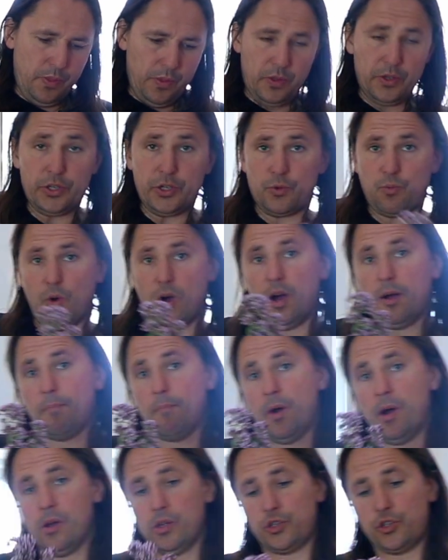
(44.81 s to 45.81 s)
This is wild
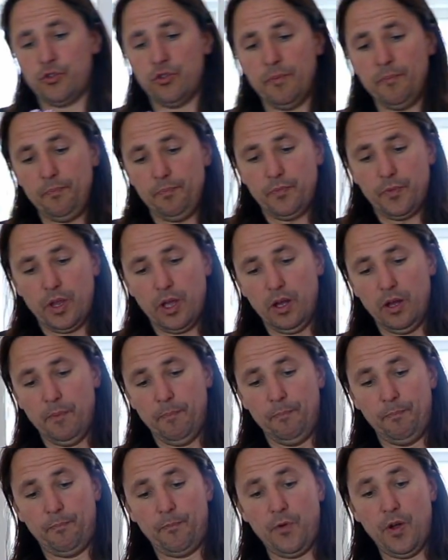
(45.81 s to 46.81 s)
marjoram,
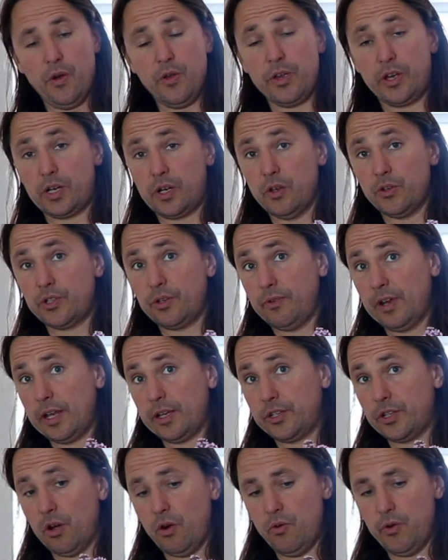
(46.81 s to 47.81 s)
very closely
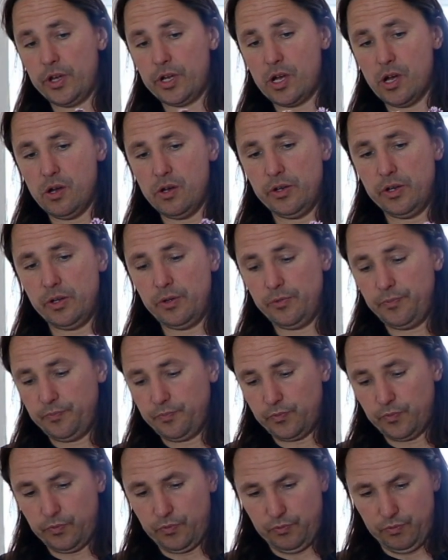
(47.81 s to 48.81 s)
related to oregano,
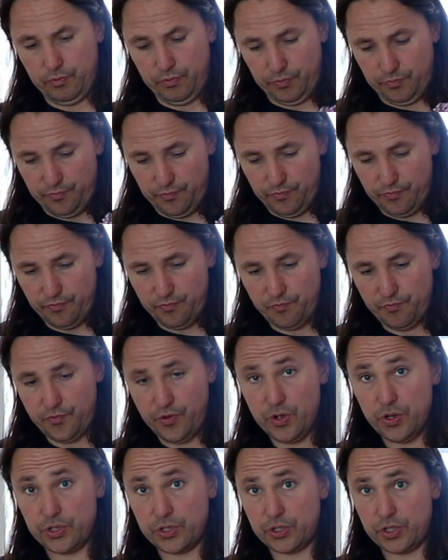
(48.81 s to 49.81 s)

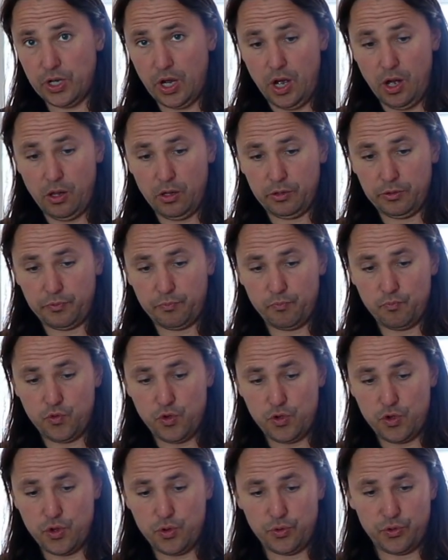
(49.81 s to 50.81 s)
versatile.
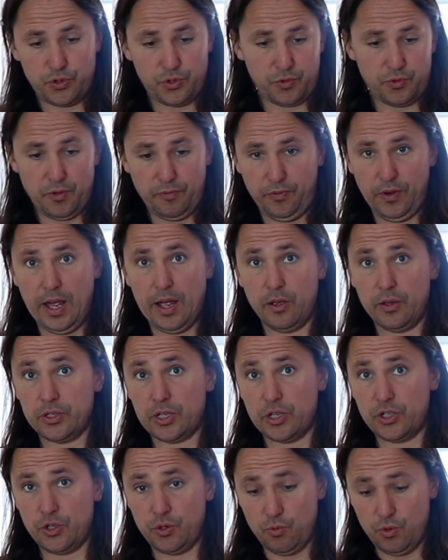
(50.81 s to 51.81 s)
You use the flowers
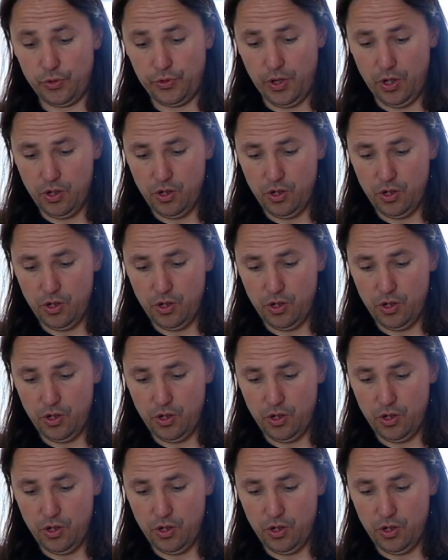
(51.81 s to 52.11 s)
as you would the